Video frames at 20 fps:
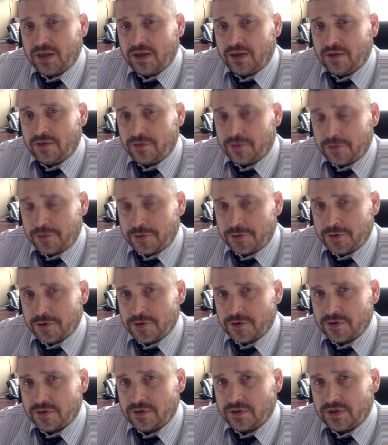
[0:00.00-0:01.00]
The
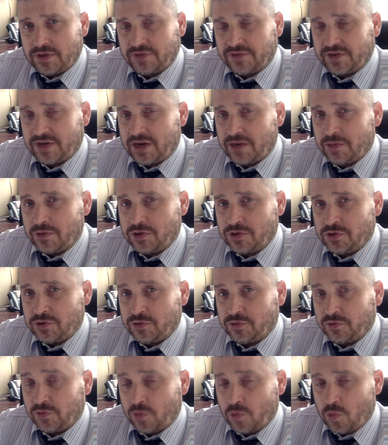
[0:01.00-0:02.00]
third is that I would
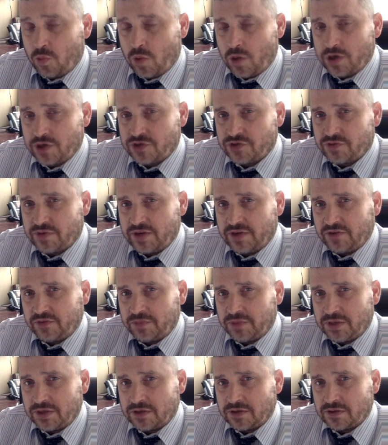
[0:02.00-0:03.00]
use one
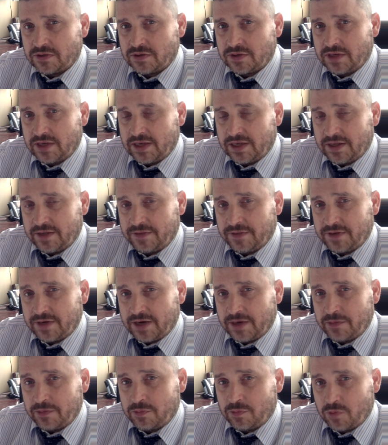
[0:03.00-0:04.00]
transmitter and that
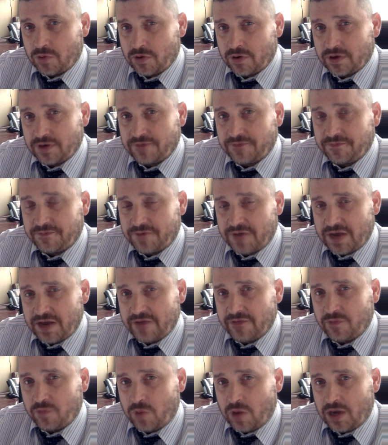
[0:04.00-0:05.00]
I would work at
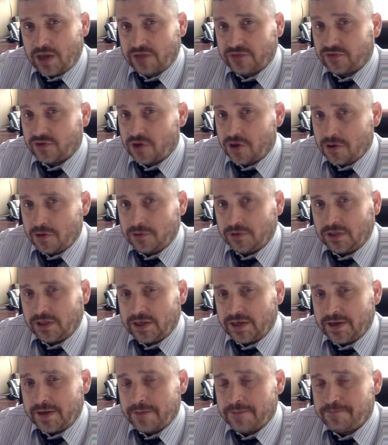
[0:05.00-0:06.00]
5 watts
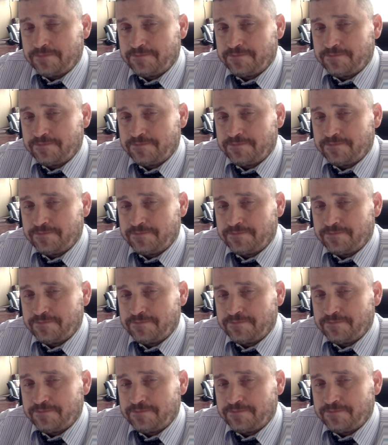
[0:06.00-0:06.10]
only.